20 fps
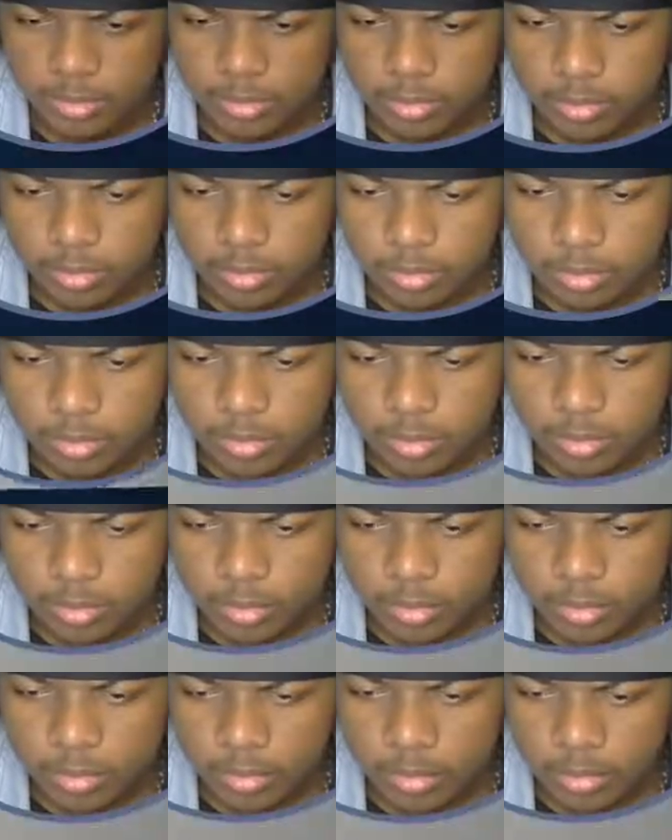
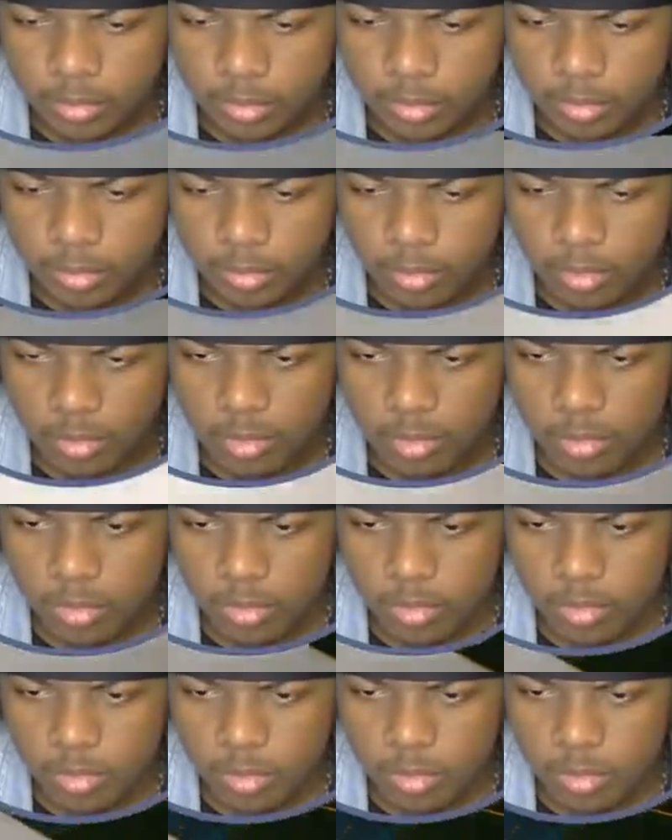(no one is talking)